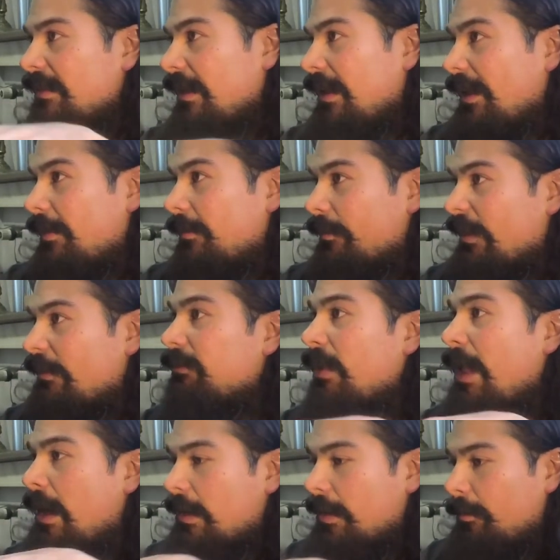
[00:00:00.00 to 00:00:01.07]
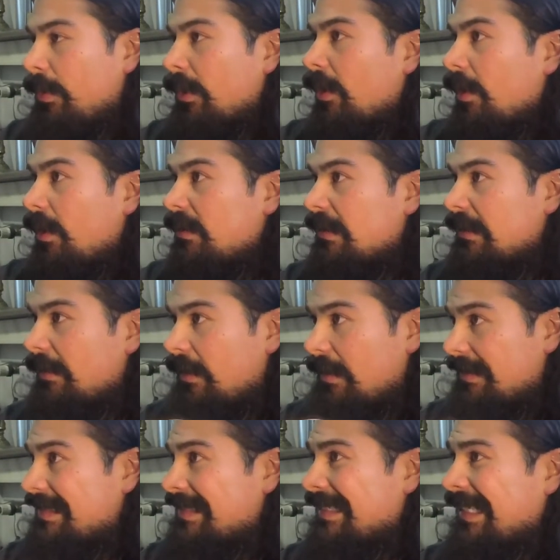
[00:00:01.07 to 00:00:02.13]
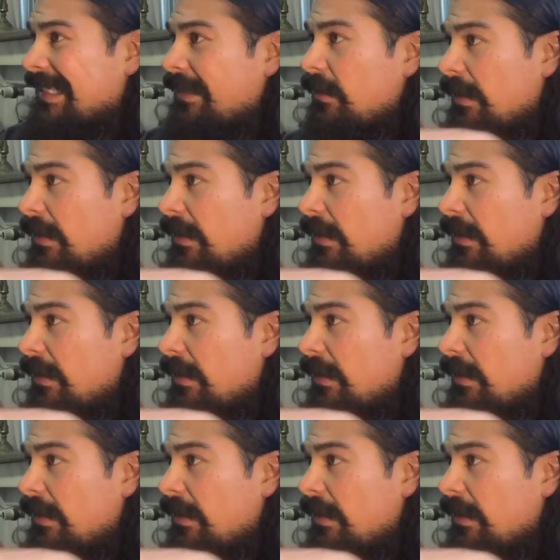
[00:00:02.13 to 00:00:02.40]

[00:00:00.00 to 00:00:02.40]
a flock of birds, they're in sync